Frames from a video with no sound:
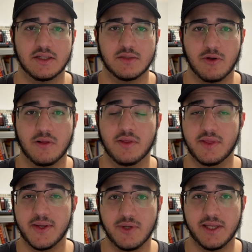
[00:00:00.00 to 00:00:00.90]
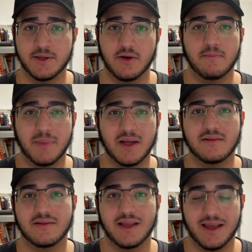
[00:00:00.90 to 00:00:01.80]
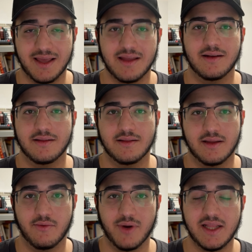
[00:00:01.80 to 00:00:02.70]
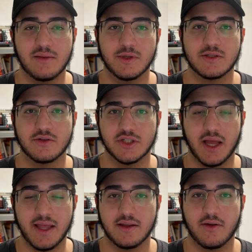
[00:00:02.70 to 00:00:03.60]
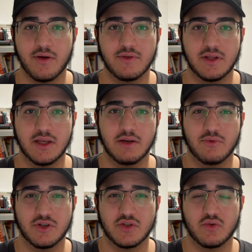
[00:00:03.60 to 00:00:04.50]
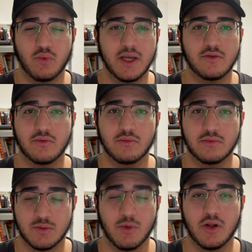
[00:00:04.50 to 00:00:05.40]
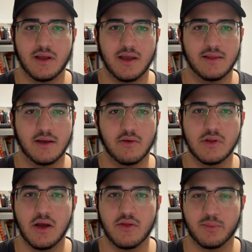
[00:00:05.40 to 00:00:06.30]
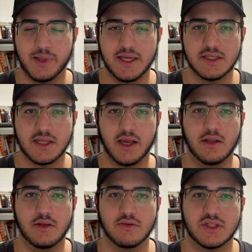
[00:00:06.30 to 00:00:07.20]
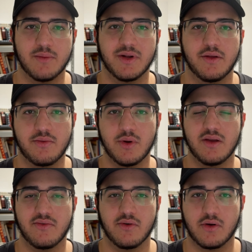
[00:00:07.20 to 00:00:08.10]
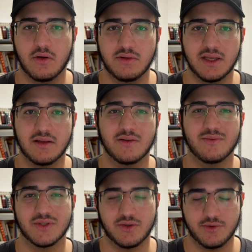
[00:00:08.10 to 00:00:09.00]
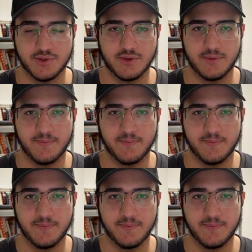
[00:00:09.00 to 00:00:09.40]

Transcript: model nearly enough, but again, the rate limits on anti-gravity were just way too small. And the only other place I could use Gemini 3 for coding was Cursor.